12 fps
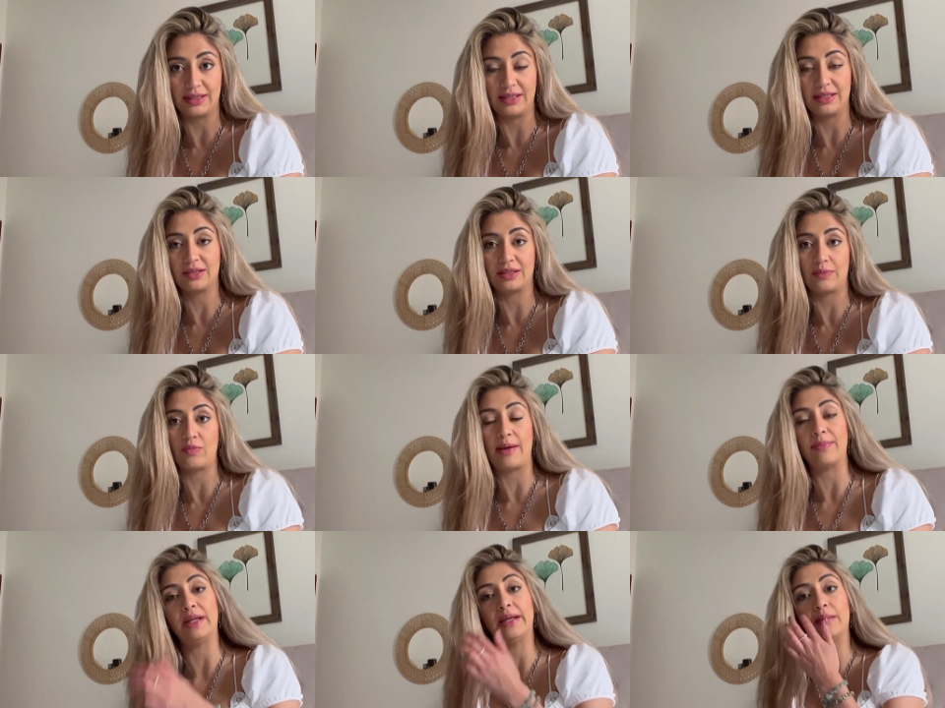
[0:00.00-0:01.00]
to this because I'm
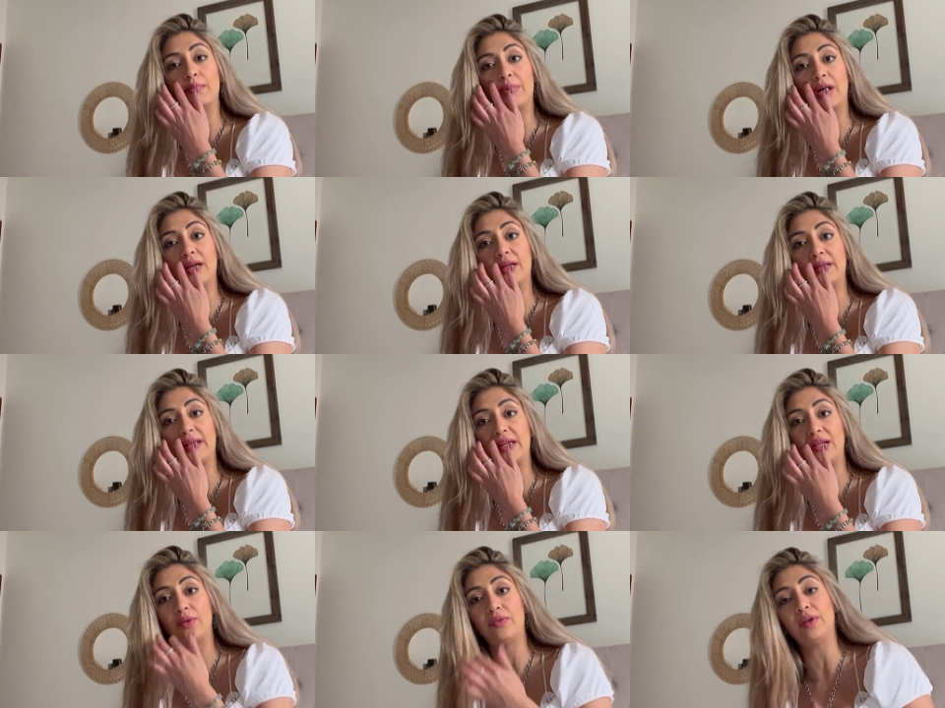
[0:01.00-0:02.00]
rambling, but
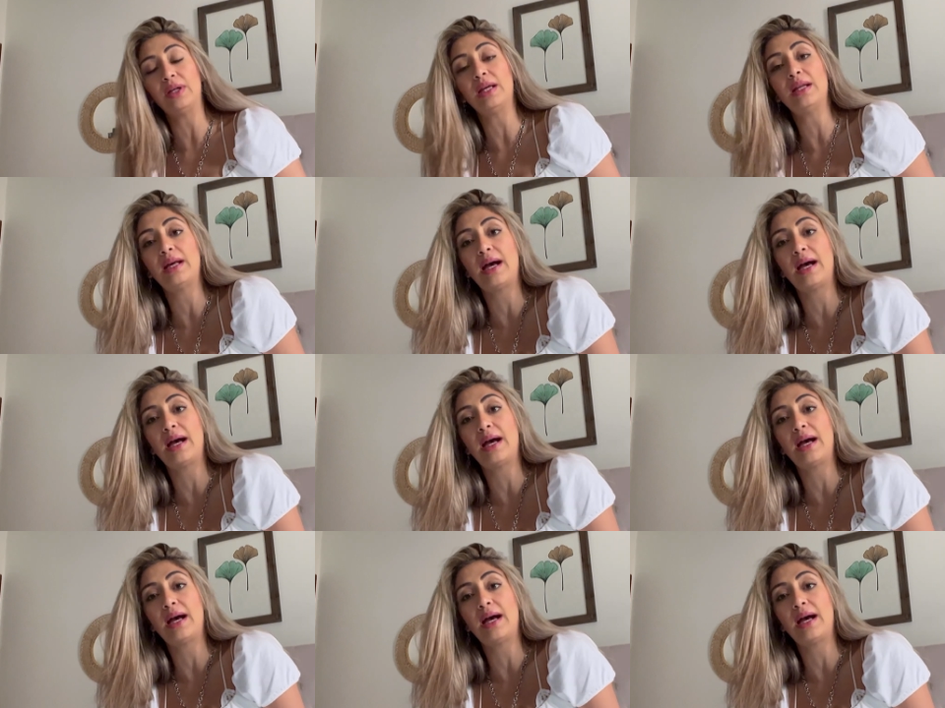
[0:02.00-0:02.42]
thank you if you did.